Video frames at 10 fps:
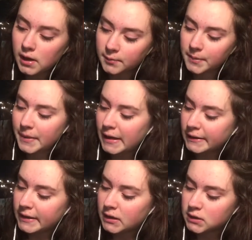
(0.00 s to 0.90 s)
I went
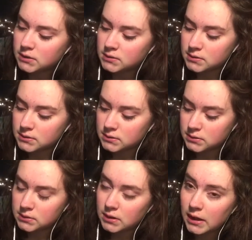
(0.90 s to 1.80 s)
back and
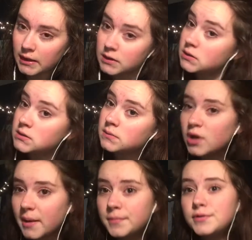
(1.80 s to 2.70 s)
added some
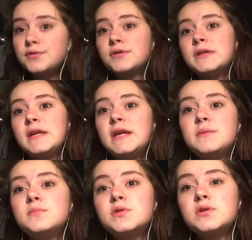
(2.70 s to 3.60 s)
chapter
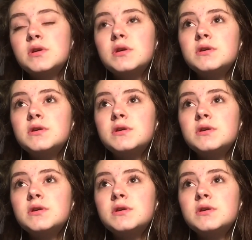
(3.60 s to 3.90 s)
names